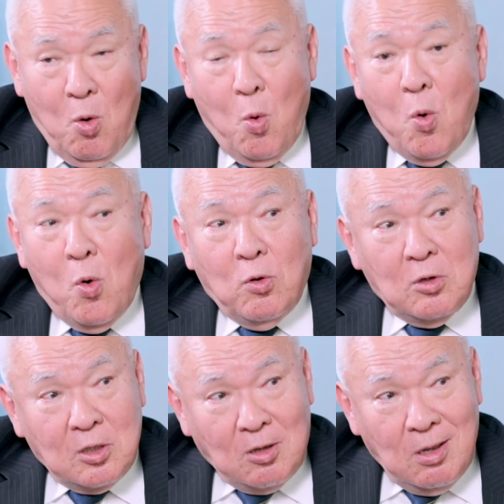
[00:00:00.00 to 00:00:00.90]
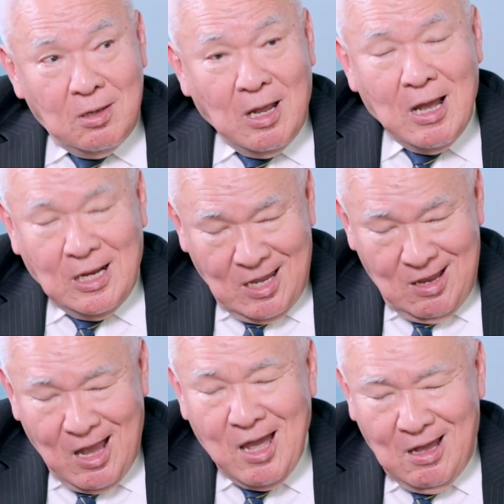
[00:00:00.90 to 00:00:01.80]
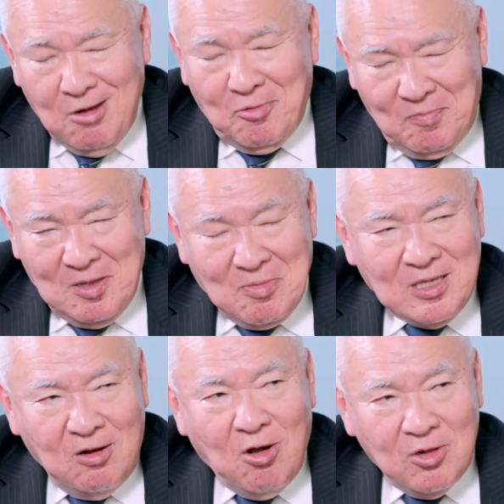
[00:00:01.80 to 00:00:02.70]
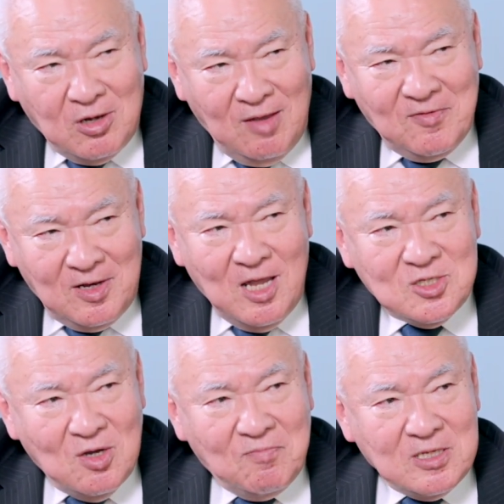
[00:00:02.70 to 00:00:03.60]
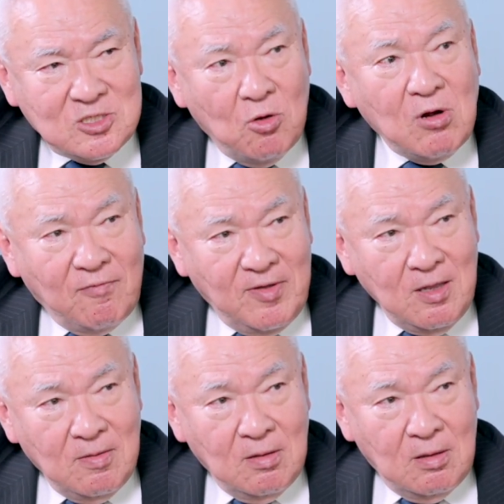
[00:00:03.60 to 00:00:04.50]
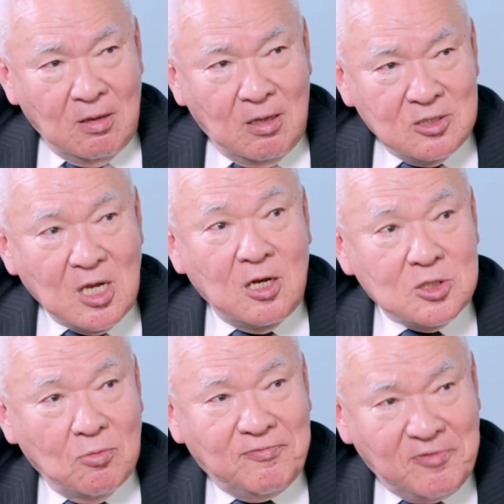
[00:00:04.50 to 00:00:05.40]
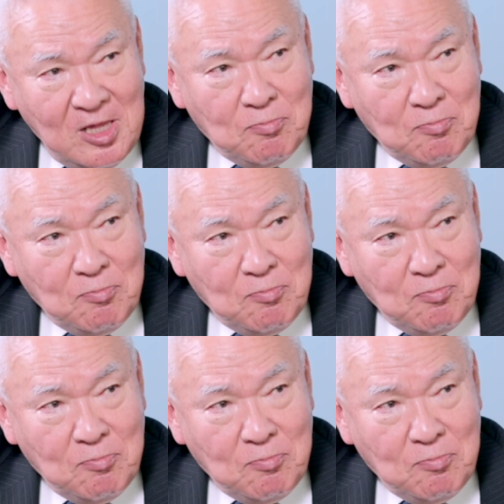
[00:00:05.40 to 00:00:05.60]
Or again, I repeat, but God-given nature of the geography, China is fully